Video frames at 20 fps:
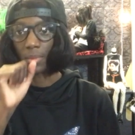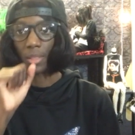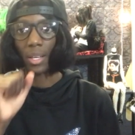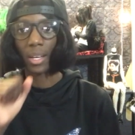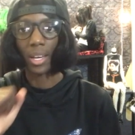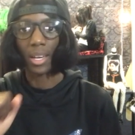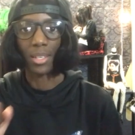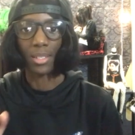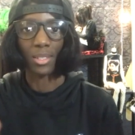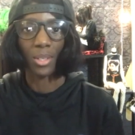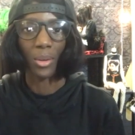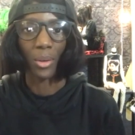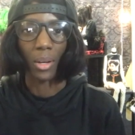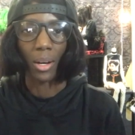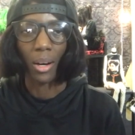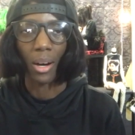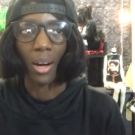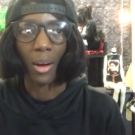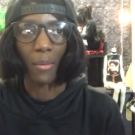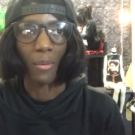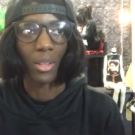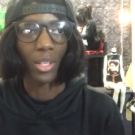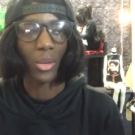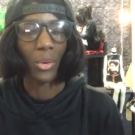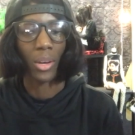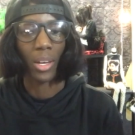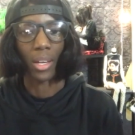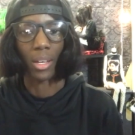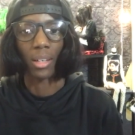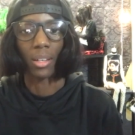okay, so uh, really
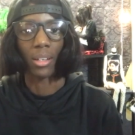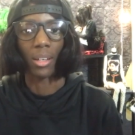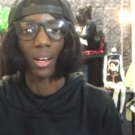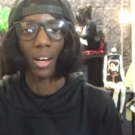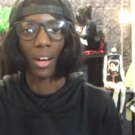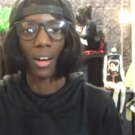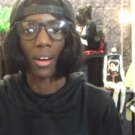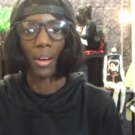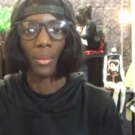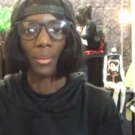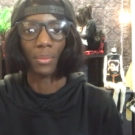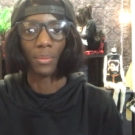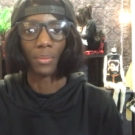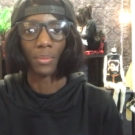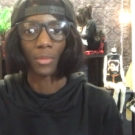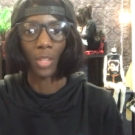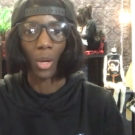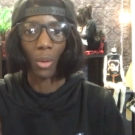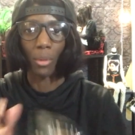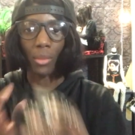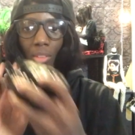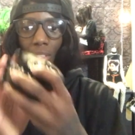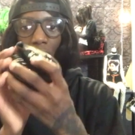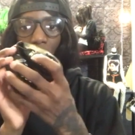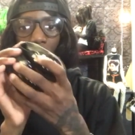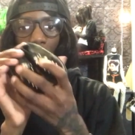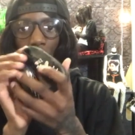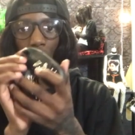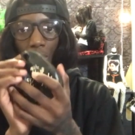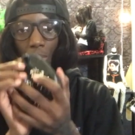quick, um, oh, these
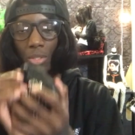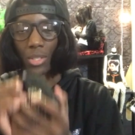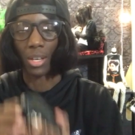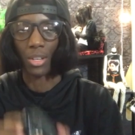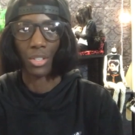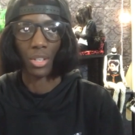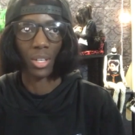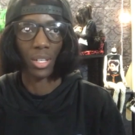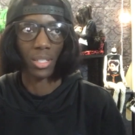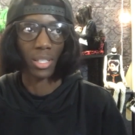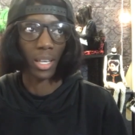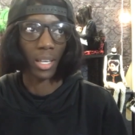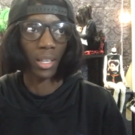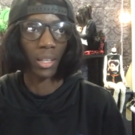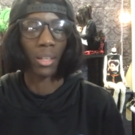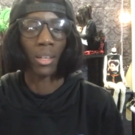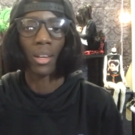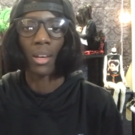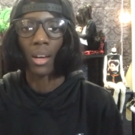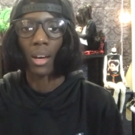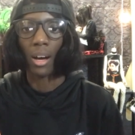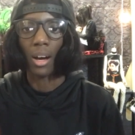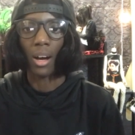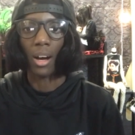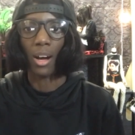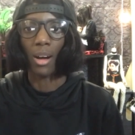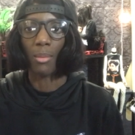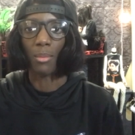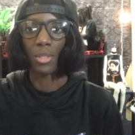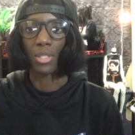are shoes. I'll show you in a second.
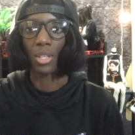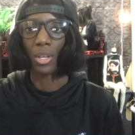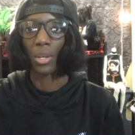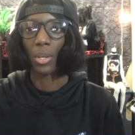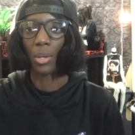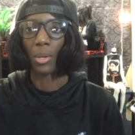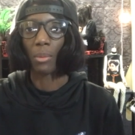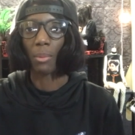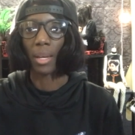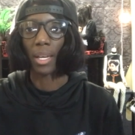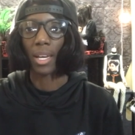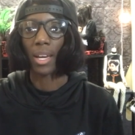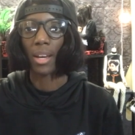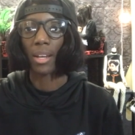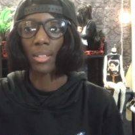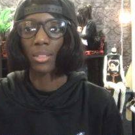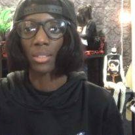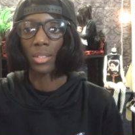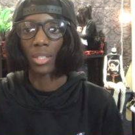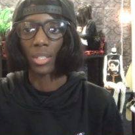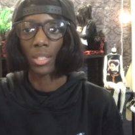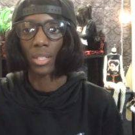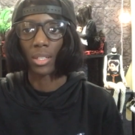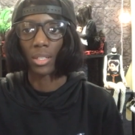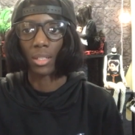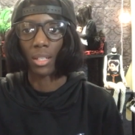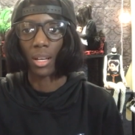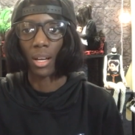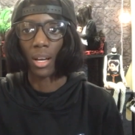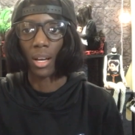Um, so my character,
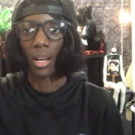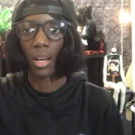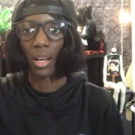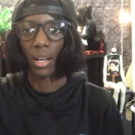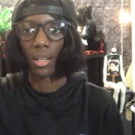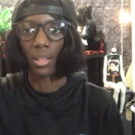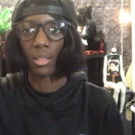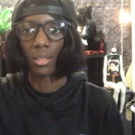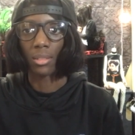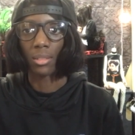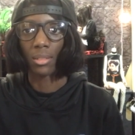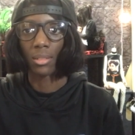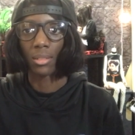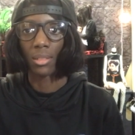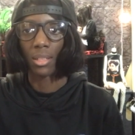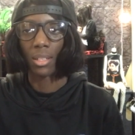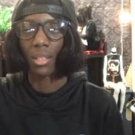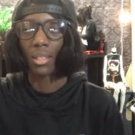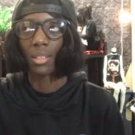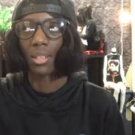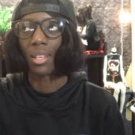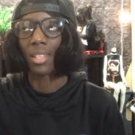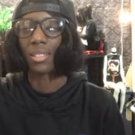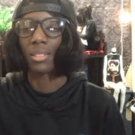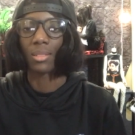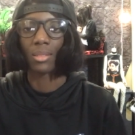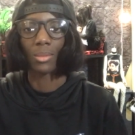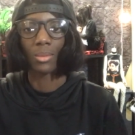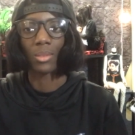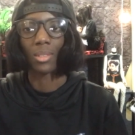uh, his,
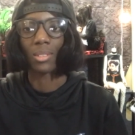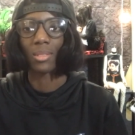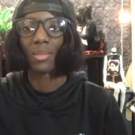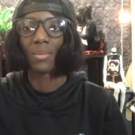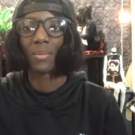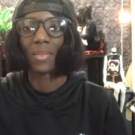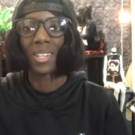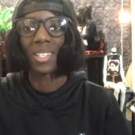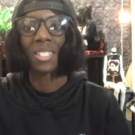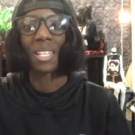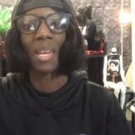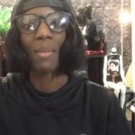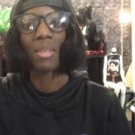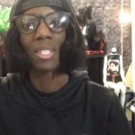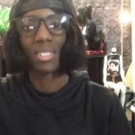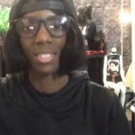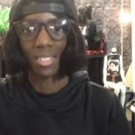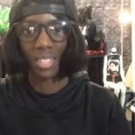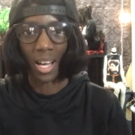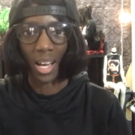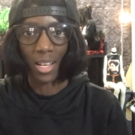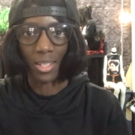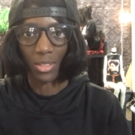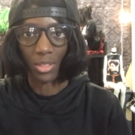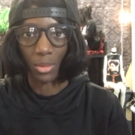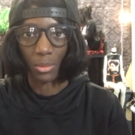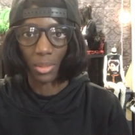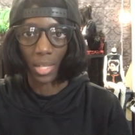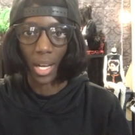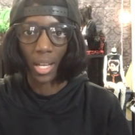his name is
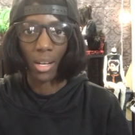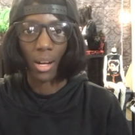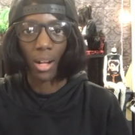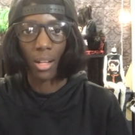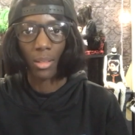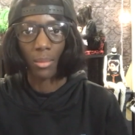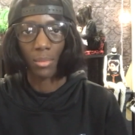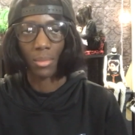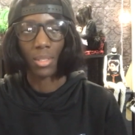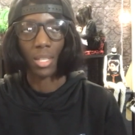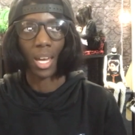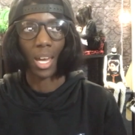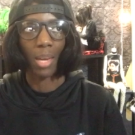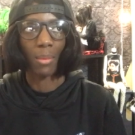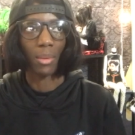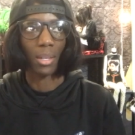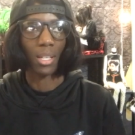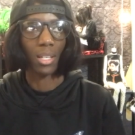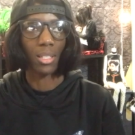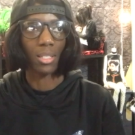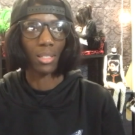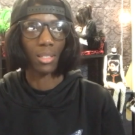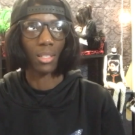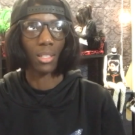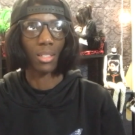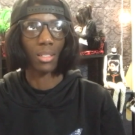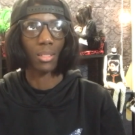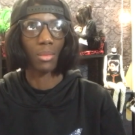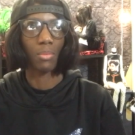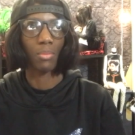Zaizel, but I call him Tay because
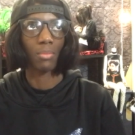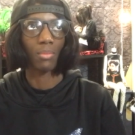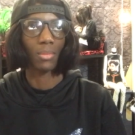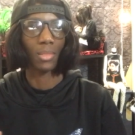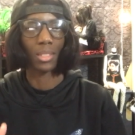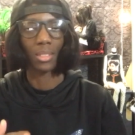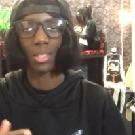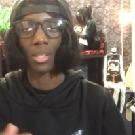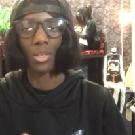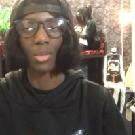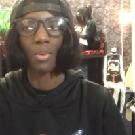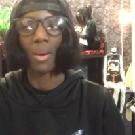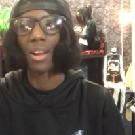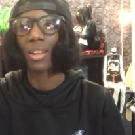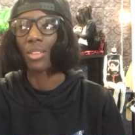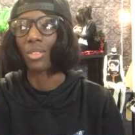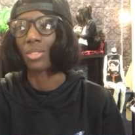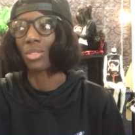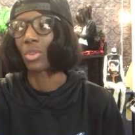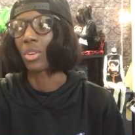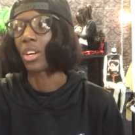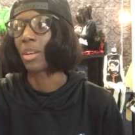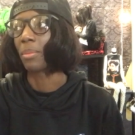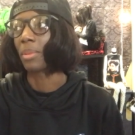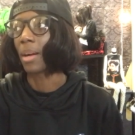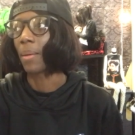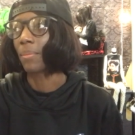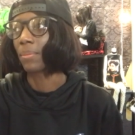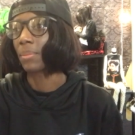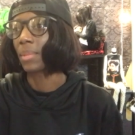it's it was part of the story,
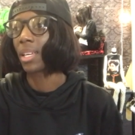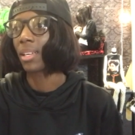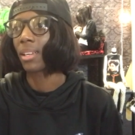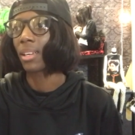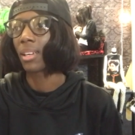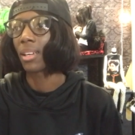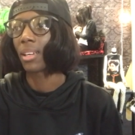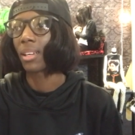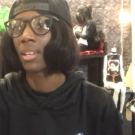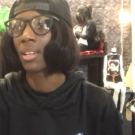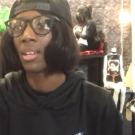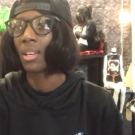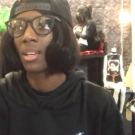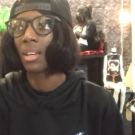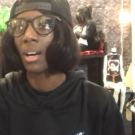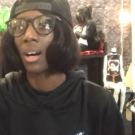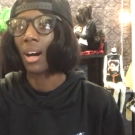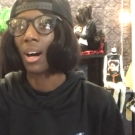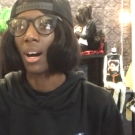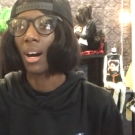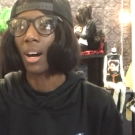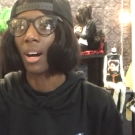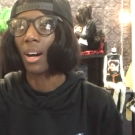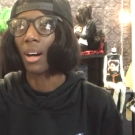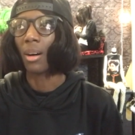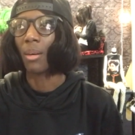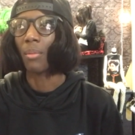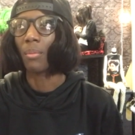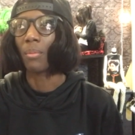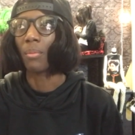but I'm thinking
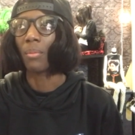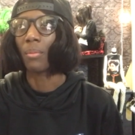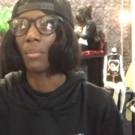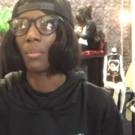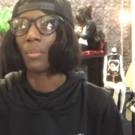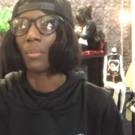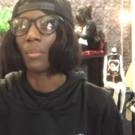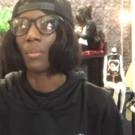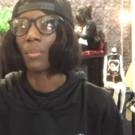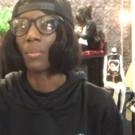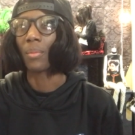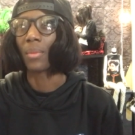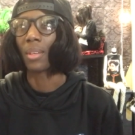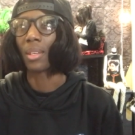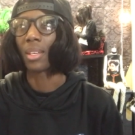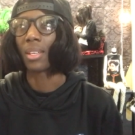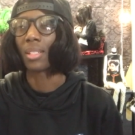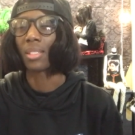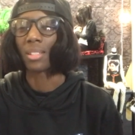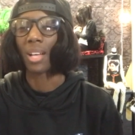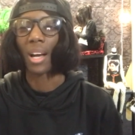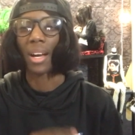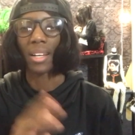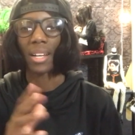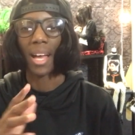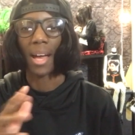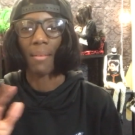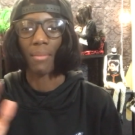um, he's not going to